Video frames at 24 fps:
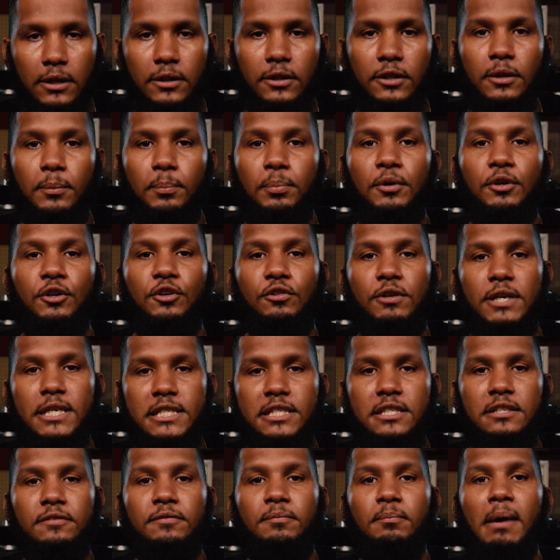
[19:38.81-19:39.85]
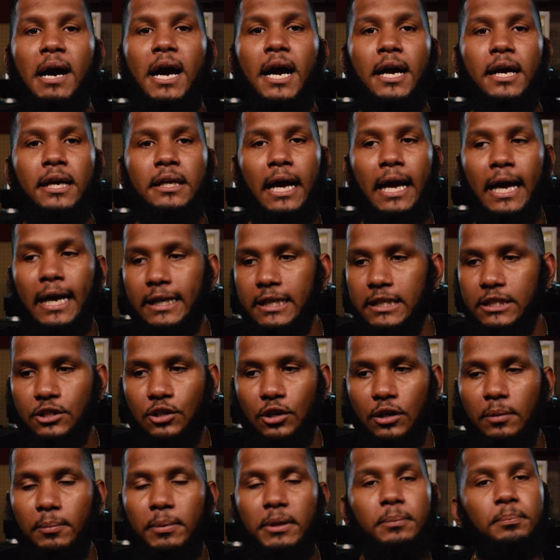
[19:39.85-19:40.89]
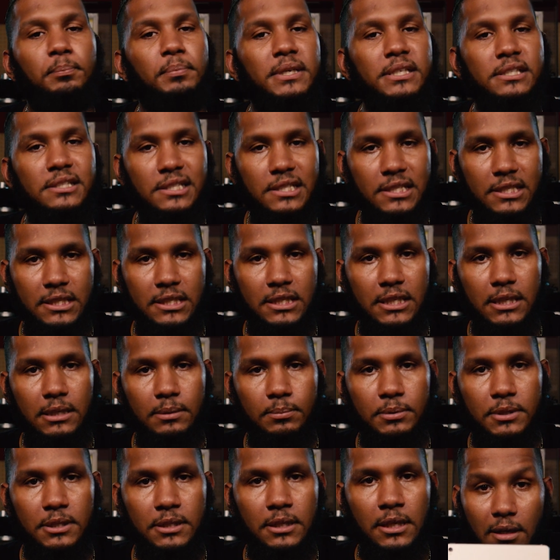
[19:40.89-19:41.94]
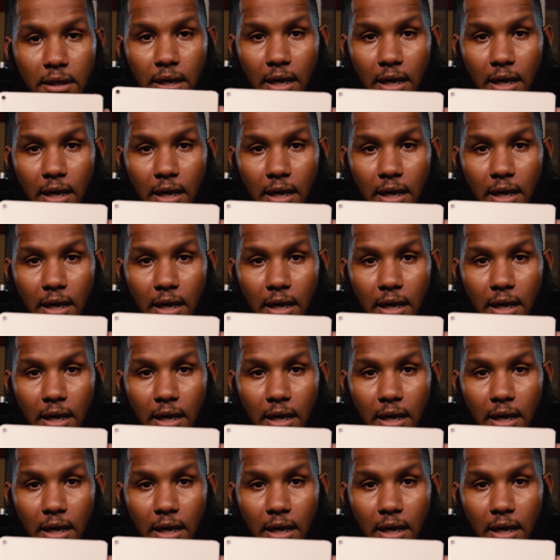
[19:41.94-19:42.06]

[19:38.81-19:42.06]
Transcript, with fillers: The Progressive Mind and it's going to be business tips.